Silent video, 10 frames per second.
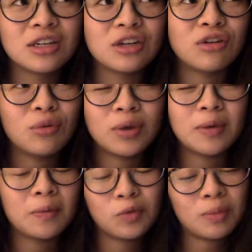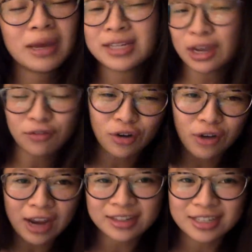you know, we may take for
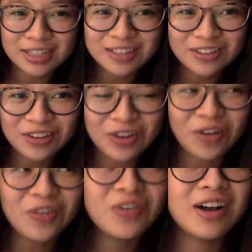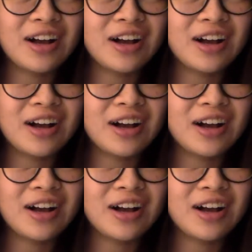granted, you know.